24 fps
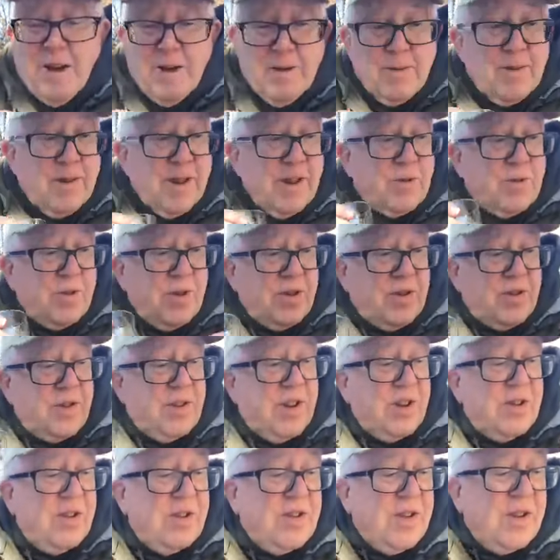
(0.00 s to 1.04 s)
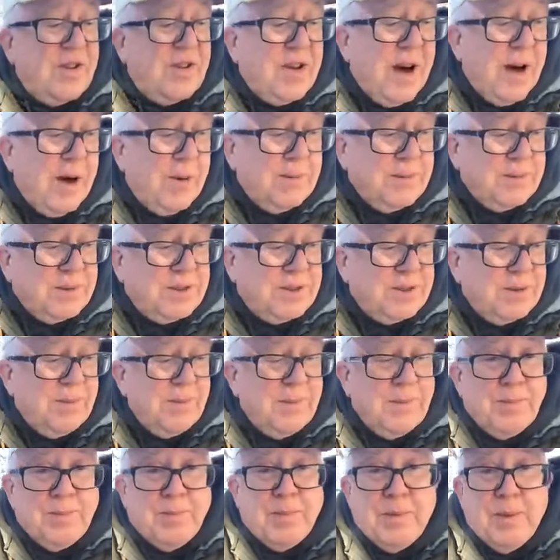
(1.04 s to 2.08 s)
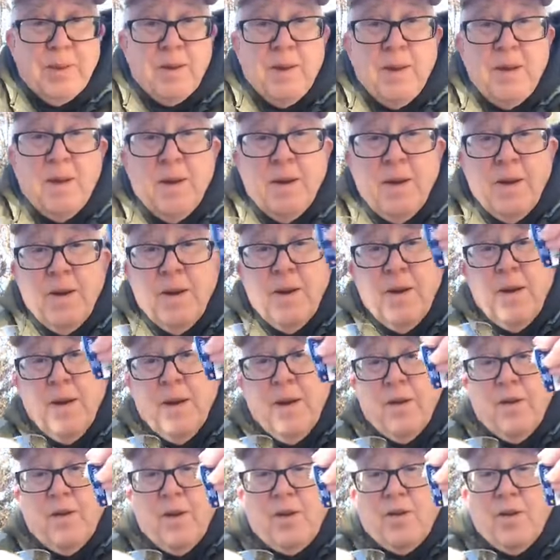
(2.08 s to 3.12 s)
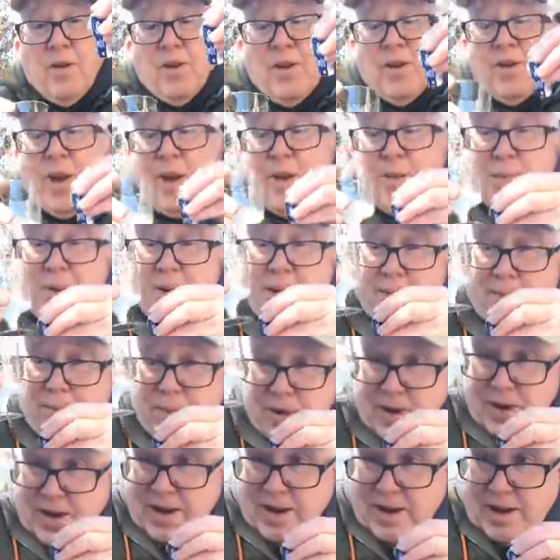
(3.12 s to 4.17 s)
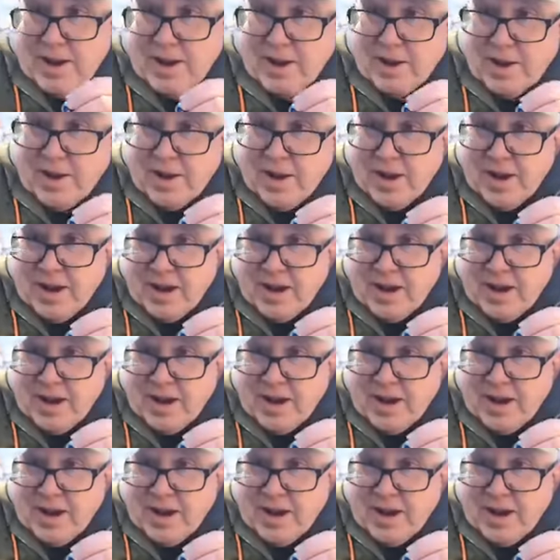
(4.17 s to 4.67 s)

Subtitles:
This is a Tums. So I took a Tums and I put it in there.